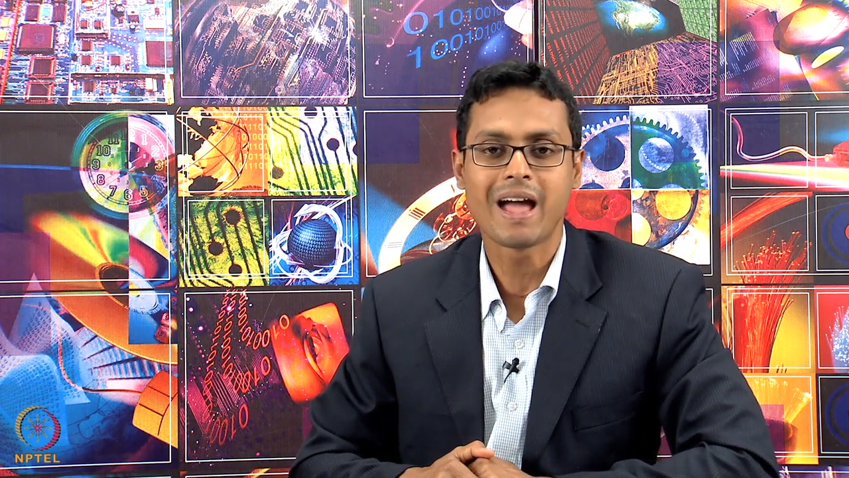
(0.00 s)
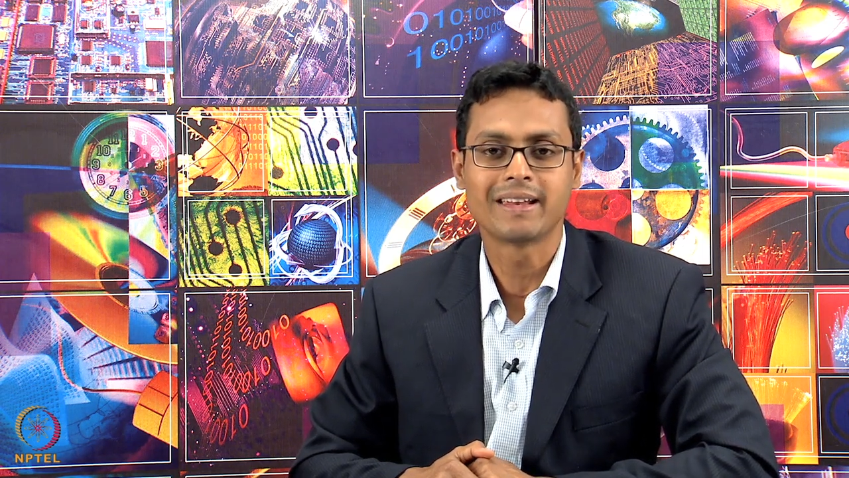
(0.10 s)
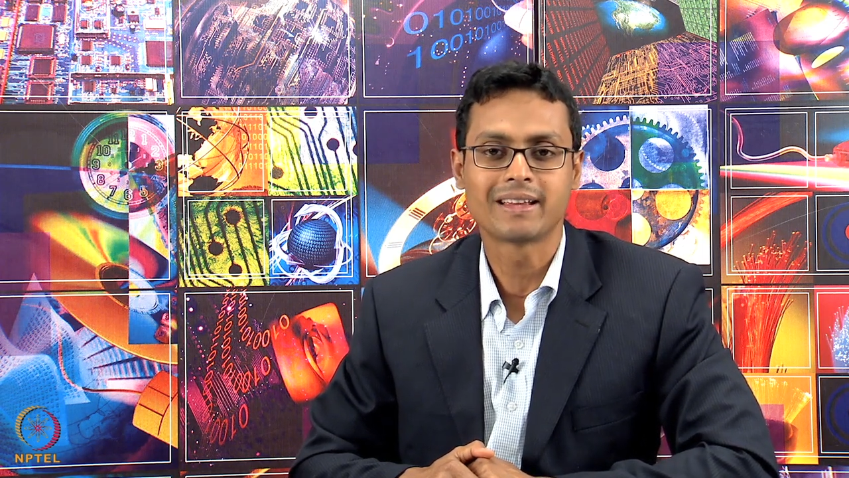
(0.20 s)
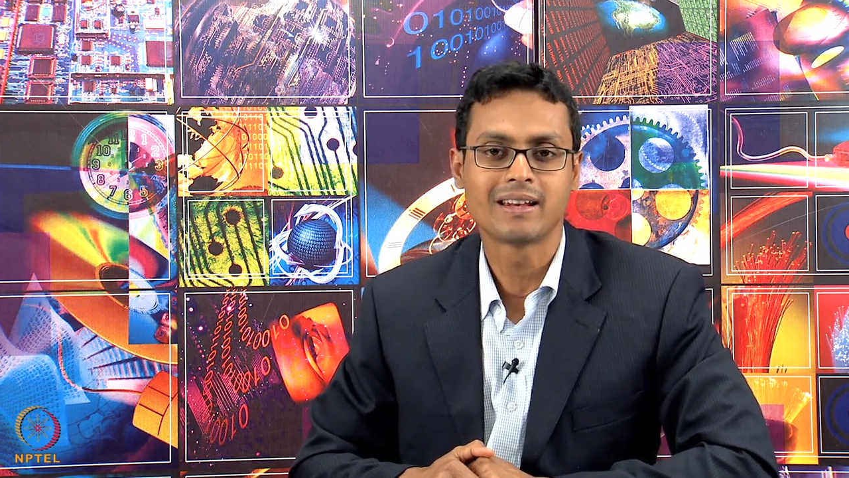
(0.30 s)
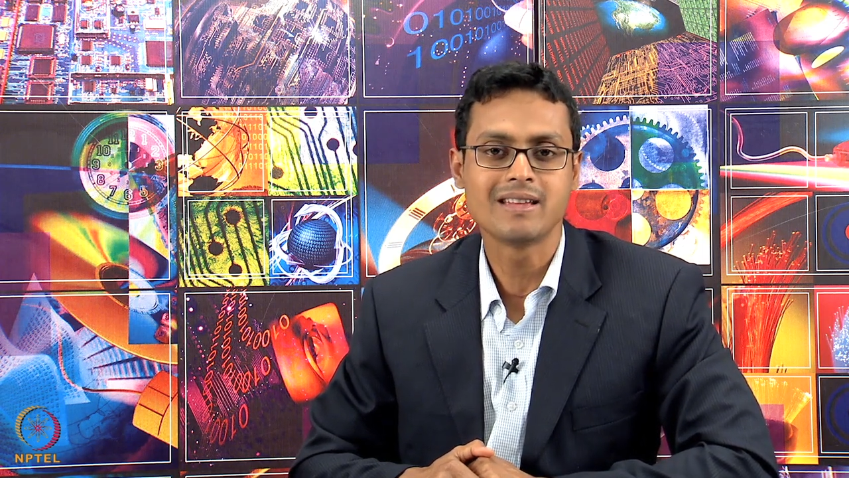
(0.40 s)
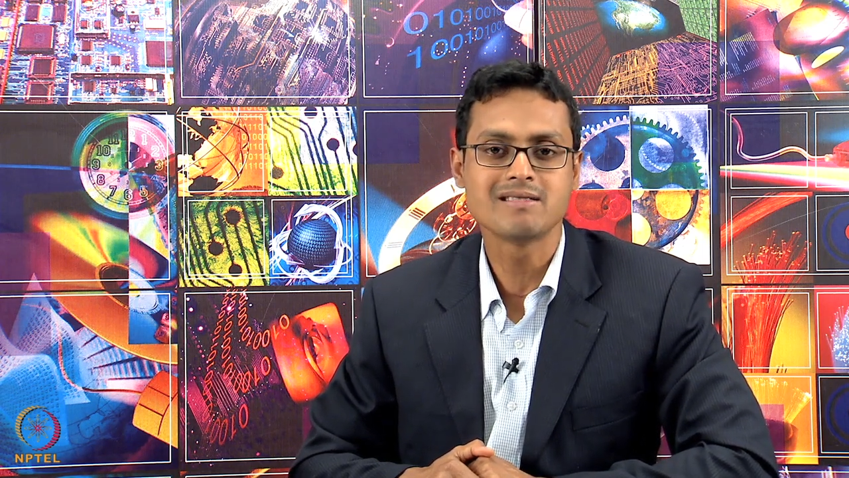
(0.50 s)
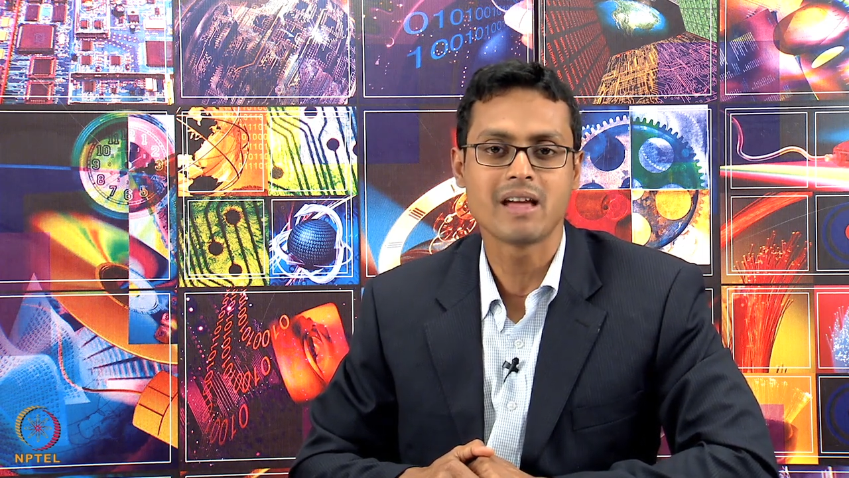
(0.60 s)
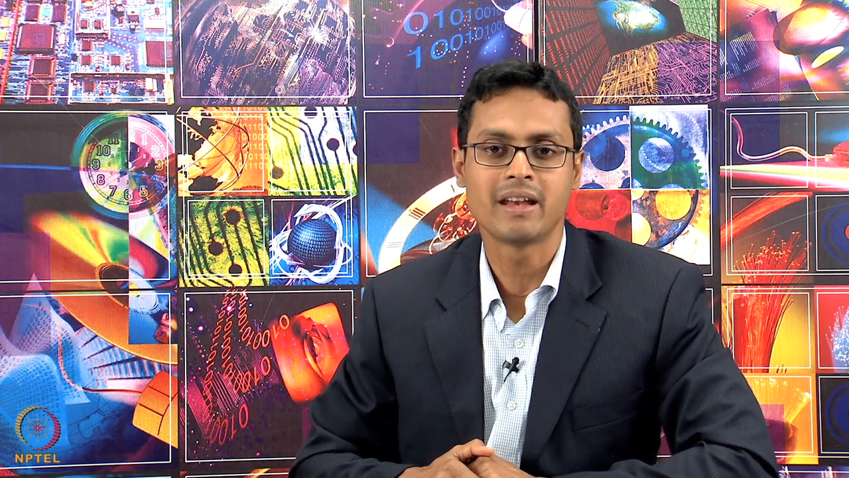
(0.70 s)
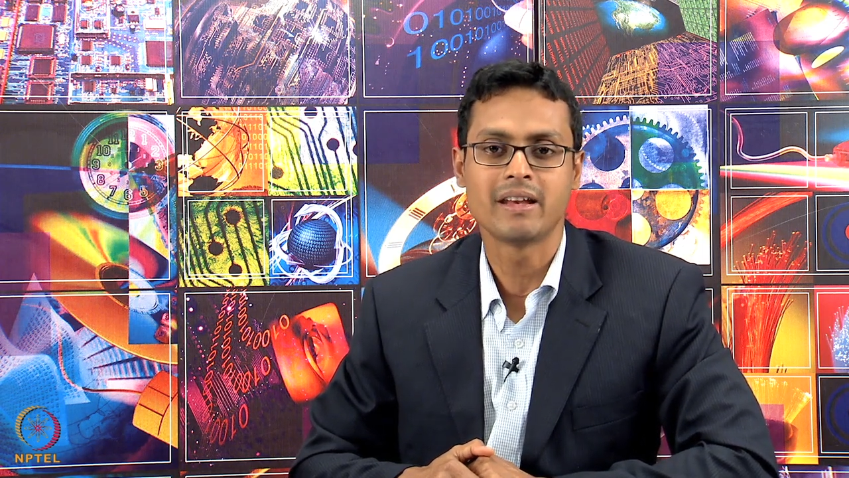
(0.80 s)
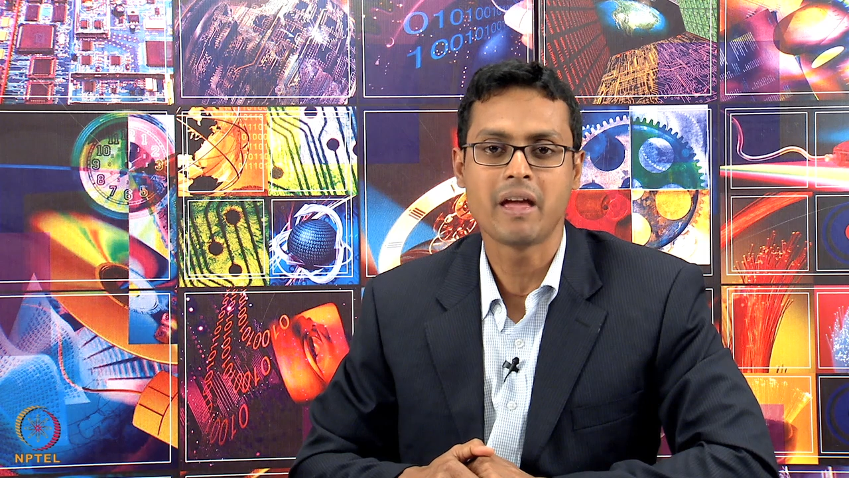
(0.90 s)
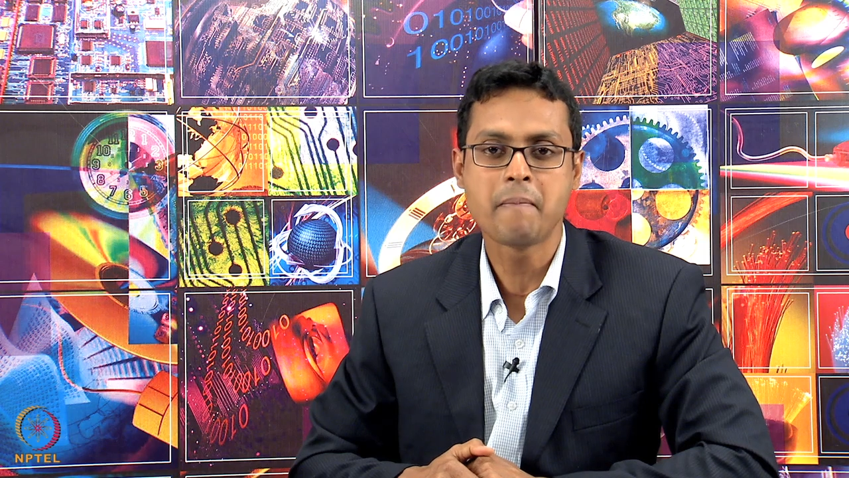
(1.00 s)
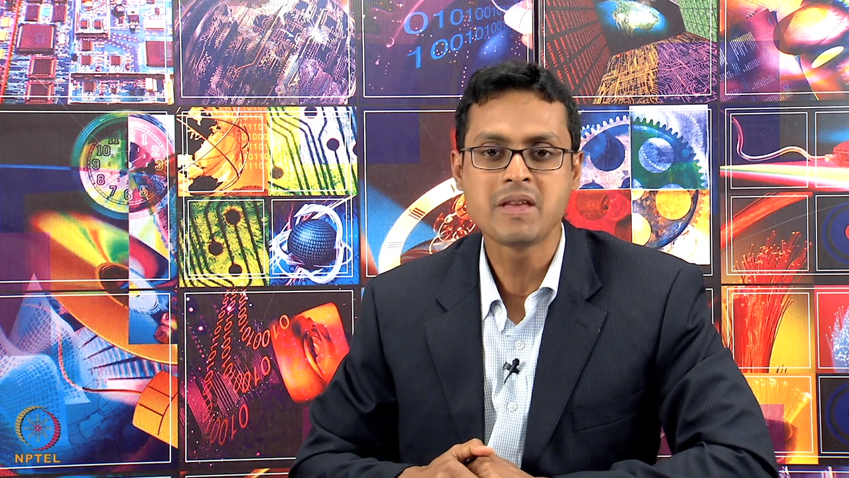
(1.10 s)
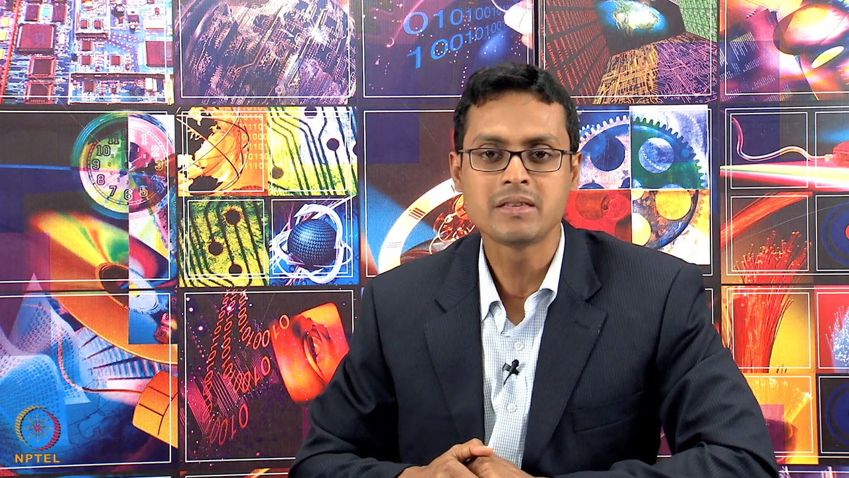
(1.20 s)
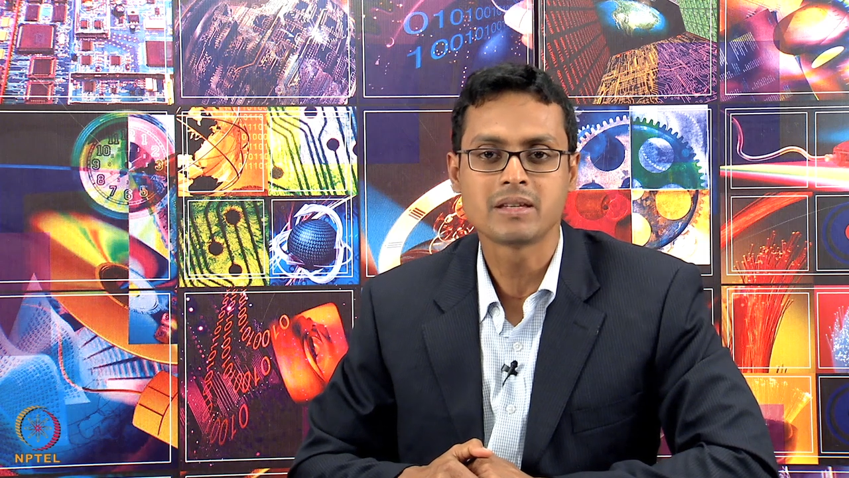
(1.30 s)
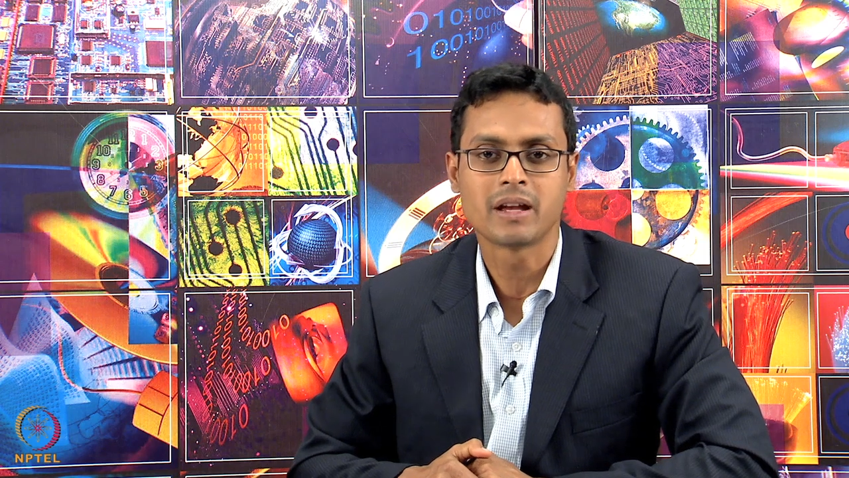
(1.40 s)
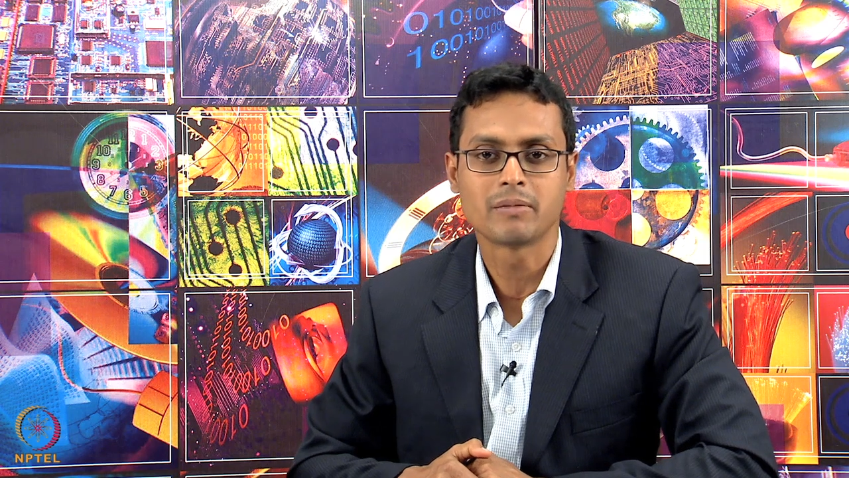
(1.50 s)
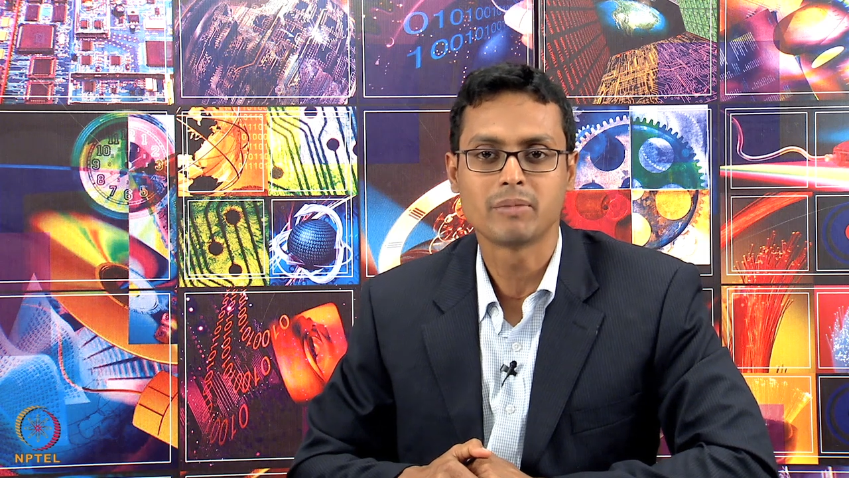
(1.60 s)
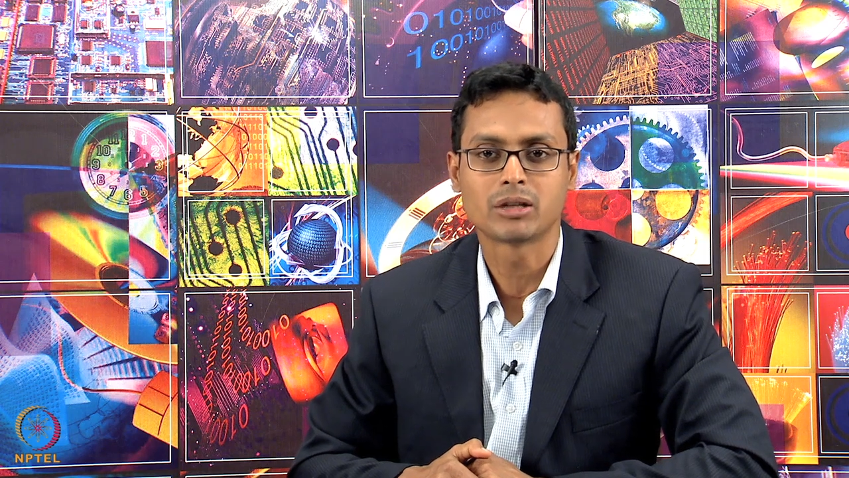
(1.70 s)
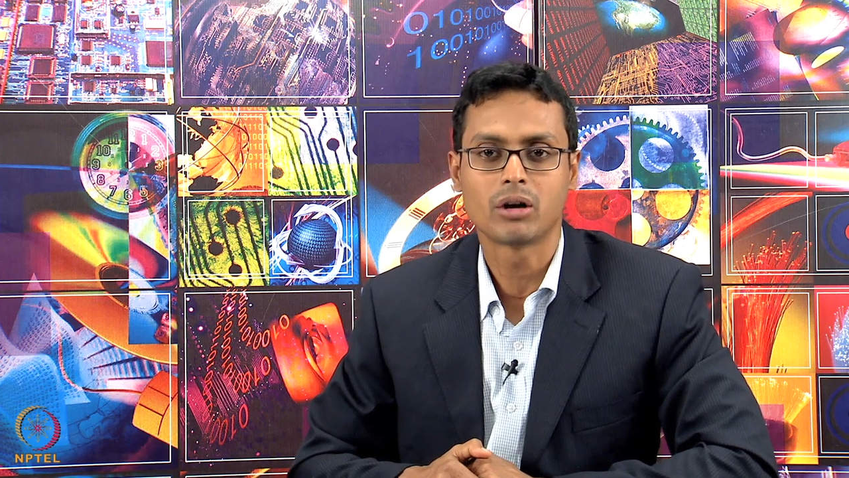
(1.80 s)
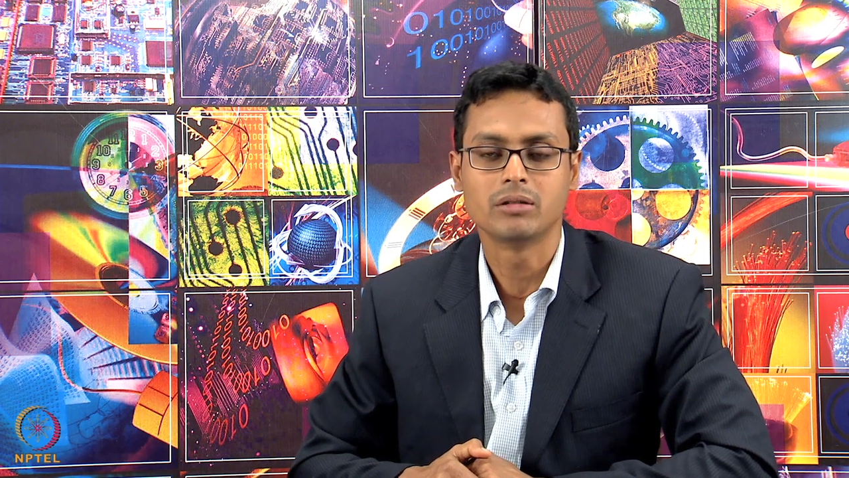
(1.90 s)
and clean and efficient
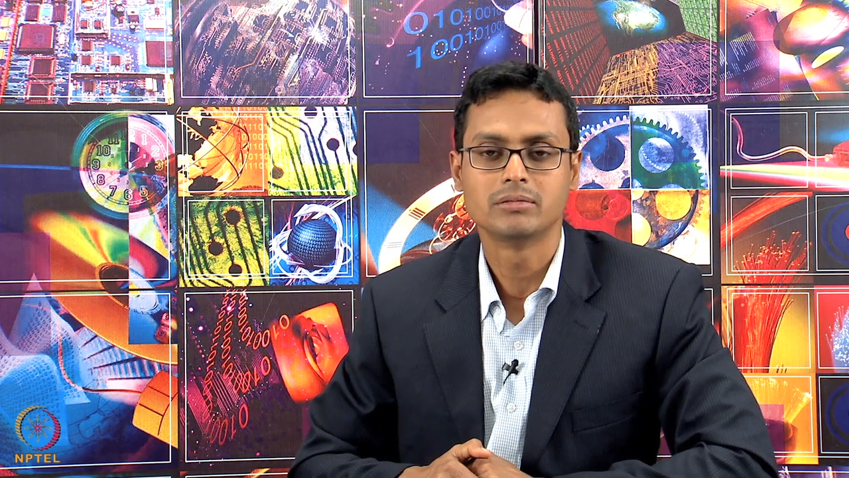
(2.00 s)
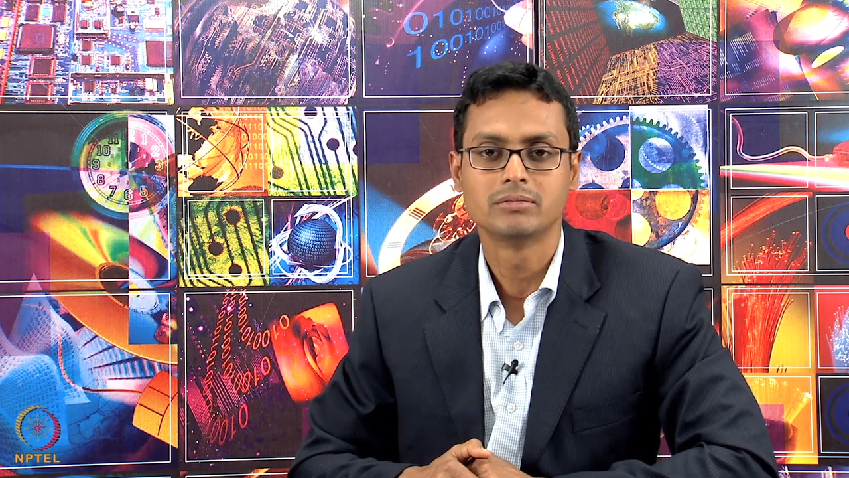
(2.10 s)
method.